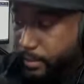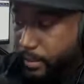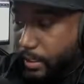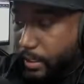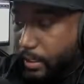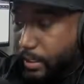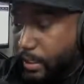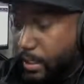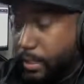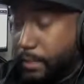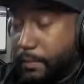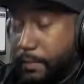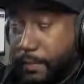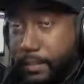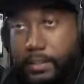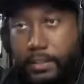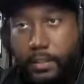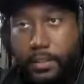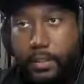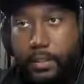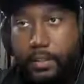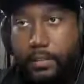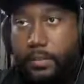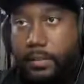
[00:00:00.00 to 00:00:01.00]
And none of us
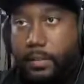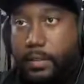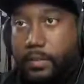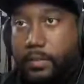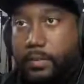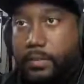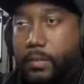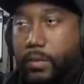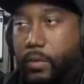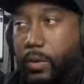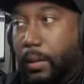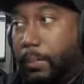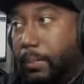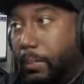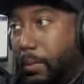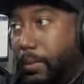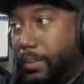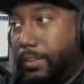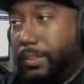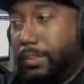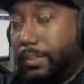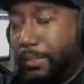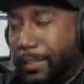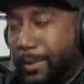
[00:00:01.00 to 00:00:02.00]
are, well, not
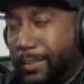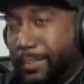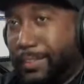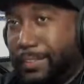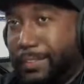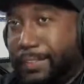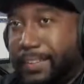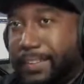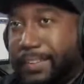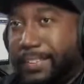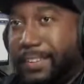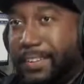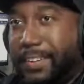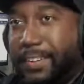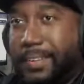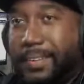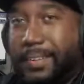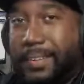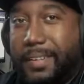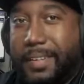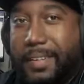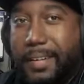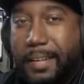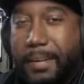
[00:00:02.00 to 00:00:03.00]
most of us aren't
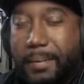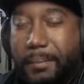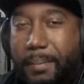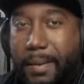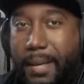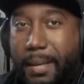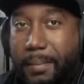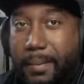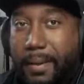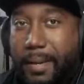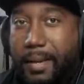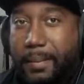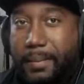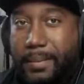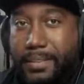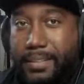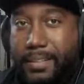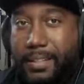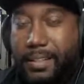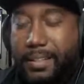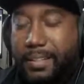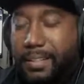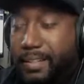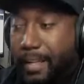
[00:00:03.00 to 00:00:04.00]
paid by
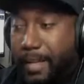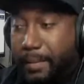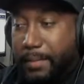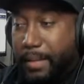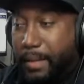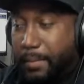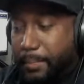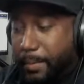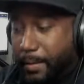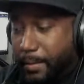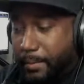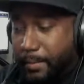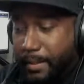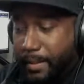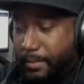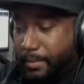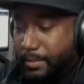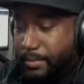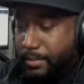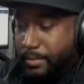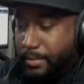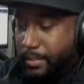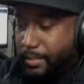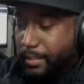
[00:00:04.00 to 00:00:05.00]
Amazon. I'm not paid by
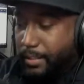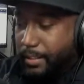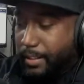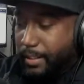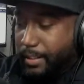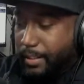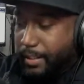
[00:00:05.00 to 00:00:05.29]
Amazon.